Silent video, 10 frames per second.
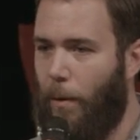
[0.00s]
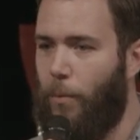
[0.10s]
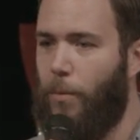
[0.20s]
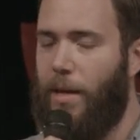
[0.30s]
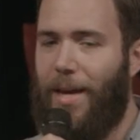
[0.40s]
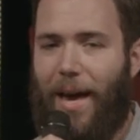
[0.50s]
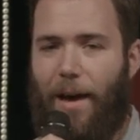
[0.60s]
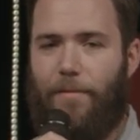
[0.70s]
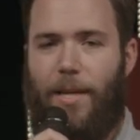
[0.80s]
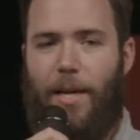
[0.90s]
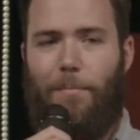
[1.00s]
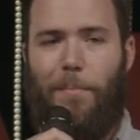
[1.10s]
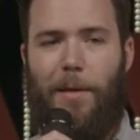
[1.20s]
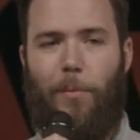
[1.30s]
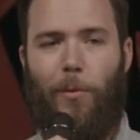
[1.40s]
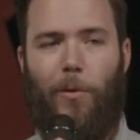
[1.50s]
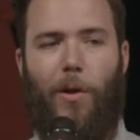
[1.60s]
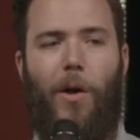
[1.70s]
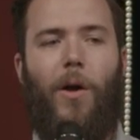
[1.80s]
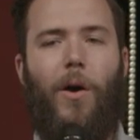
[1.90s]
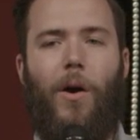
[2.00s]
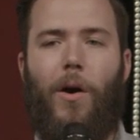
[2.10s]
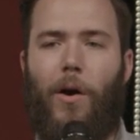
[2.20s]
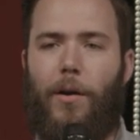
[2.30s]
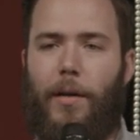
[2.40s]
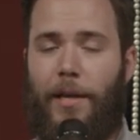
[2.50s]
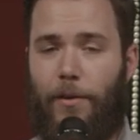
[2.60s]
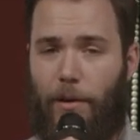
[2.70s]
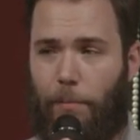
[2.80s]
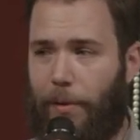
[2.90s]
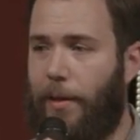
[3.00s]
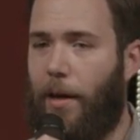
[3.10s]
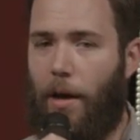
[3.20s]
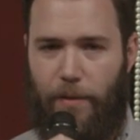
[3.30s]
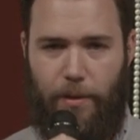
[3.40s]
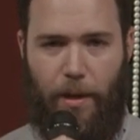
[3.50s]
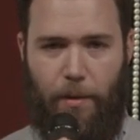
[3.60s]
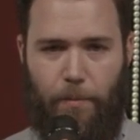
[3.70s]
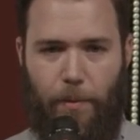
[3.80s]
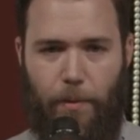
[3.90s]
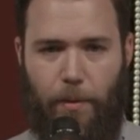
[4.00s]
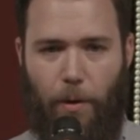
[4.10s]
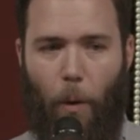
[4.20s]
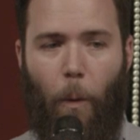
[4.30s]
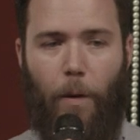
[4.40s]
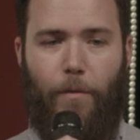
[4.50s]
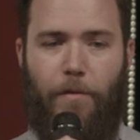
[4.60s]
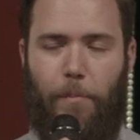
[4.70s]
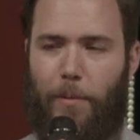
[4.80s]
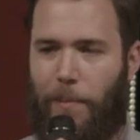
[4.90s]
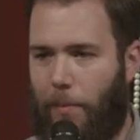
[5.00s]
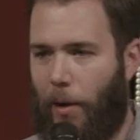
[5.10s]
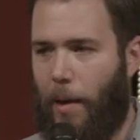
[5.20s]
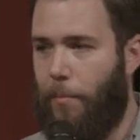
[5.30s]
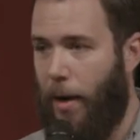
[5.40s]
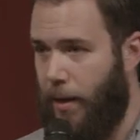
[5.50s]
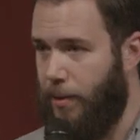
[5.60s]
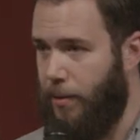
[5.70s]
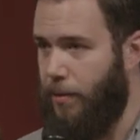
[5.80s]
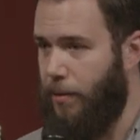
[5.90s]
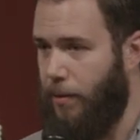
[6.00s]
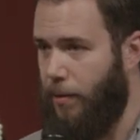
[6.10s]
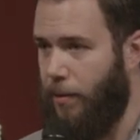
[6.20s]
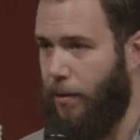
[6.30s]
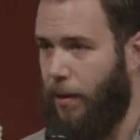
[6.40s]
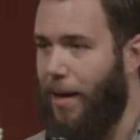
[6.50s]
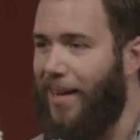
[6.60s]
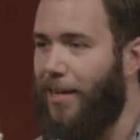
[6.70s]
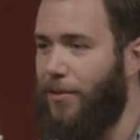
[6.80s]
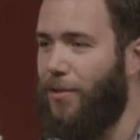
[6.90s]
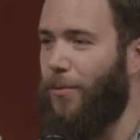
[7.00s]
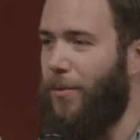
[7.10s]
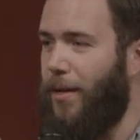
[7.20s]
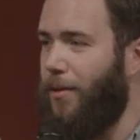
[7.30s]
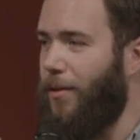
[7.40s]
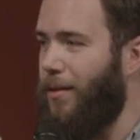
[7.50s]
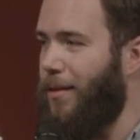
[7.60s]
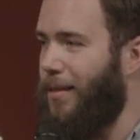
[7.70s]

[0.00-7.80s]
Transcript: we have taken people either completely off the team or we've put people on breaks. Here's the real